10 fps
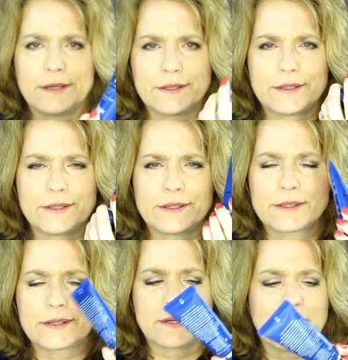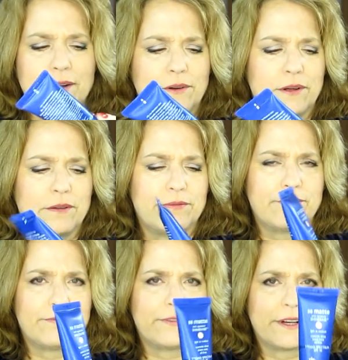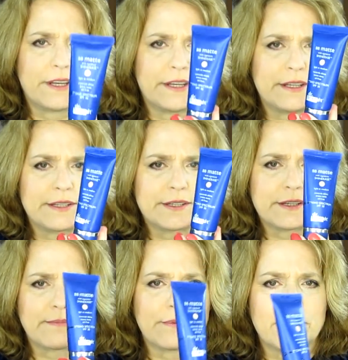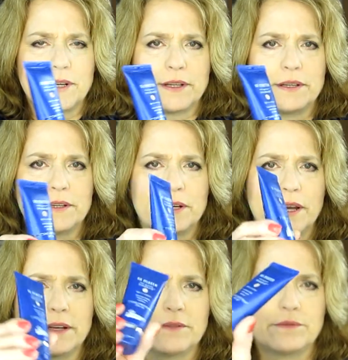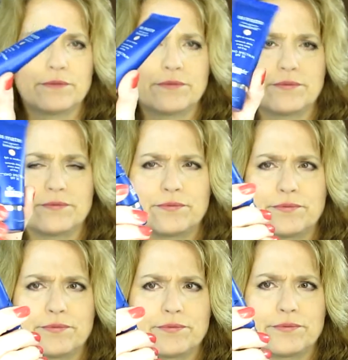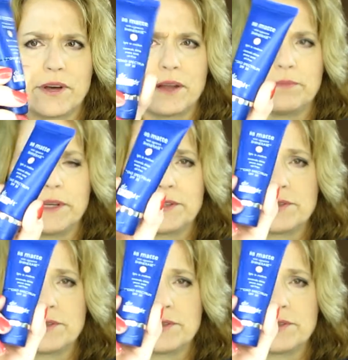it just got all funny, separated kind of on me.